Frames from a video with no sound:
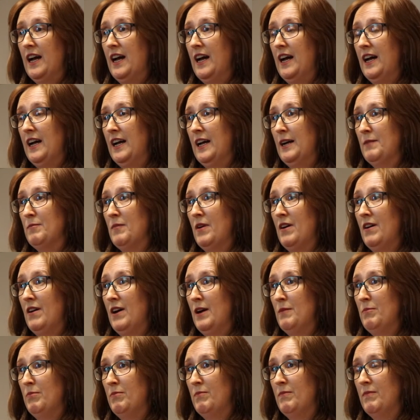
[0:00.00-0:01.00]

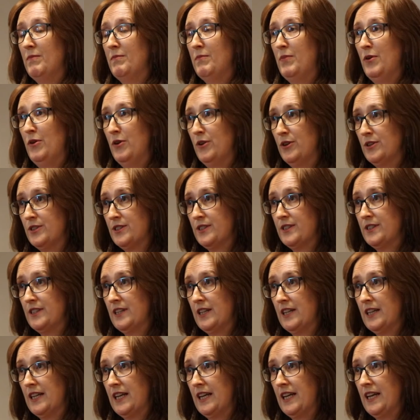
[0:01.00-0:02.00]
I
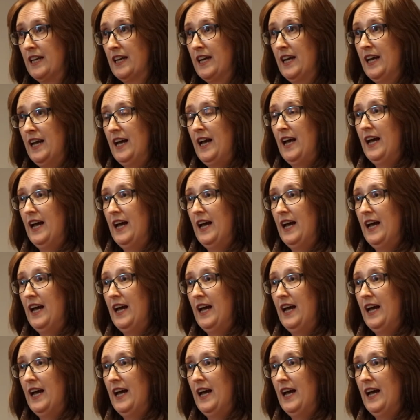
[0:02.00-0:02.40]
personally